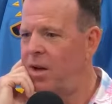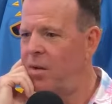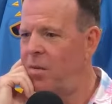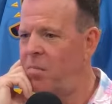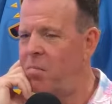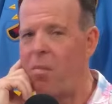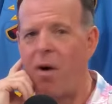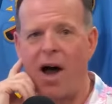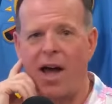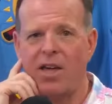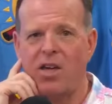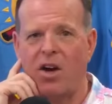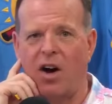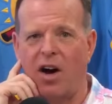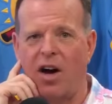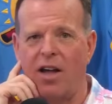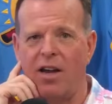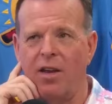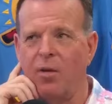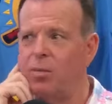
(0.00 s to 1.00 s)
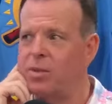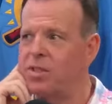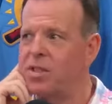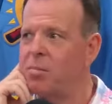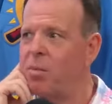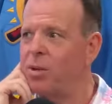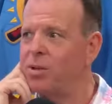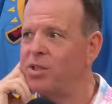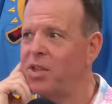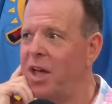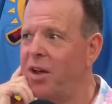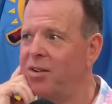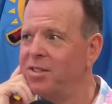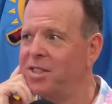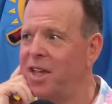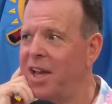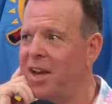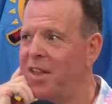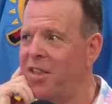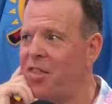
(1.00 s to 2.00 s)
My God, it was the most
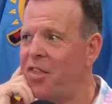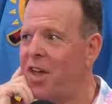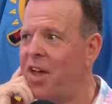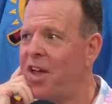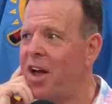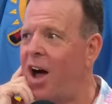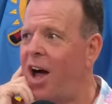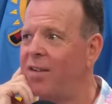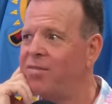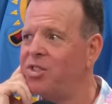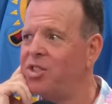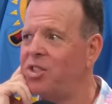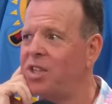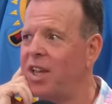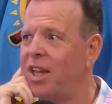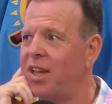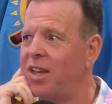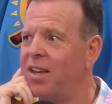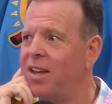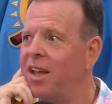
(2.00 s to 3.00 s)
entertaining thing I've seen.